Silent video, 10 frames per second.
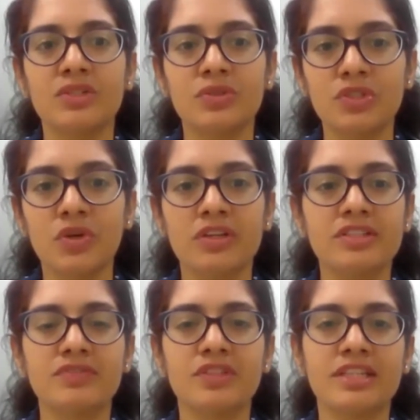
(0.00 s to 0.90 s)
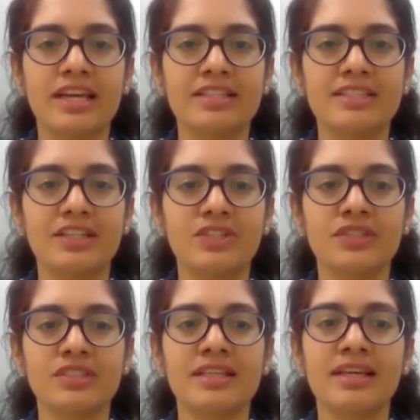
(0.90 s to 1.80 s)
Do join us for the next
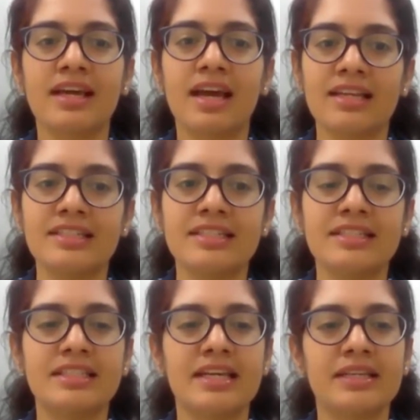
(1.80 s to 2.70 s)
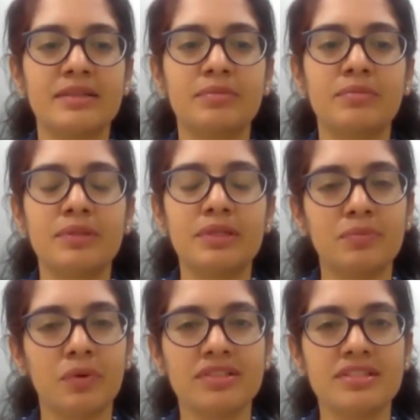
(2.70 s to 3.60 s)
session. Until then, be
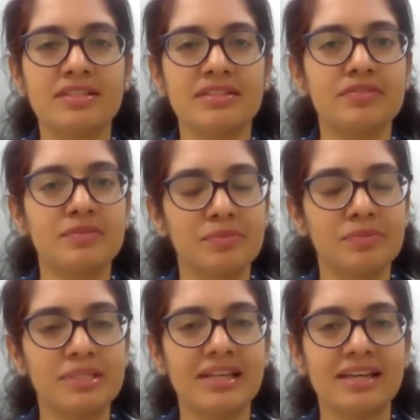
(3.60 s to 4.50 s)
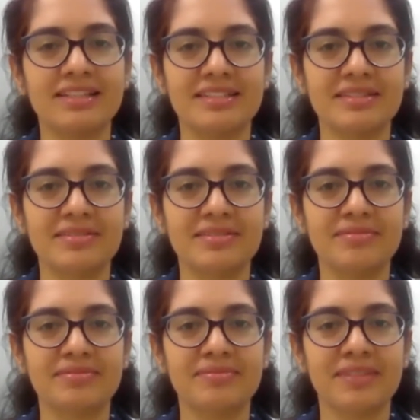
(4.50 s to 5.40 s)
positive, be light.
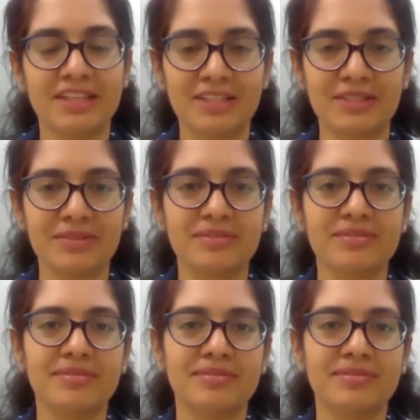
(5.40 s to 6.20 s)
Thank you.